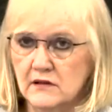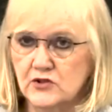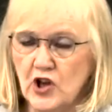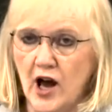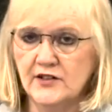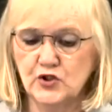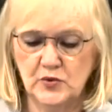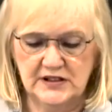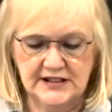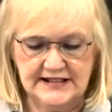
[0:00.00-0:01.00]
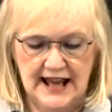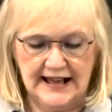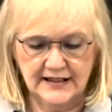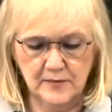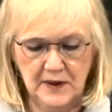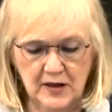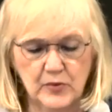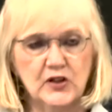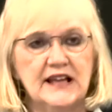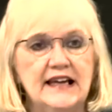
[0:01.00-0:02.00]
Joshua to take the
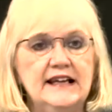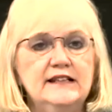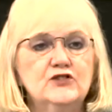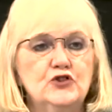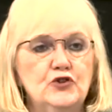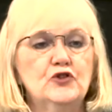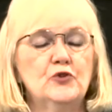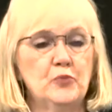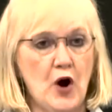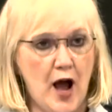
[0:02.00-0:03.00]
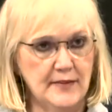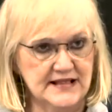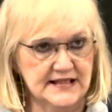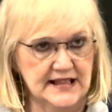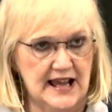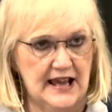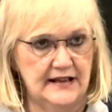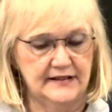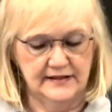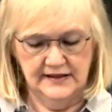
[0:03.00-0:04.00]
people into the promised land.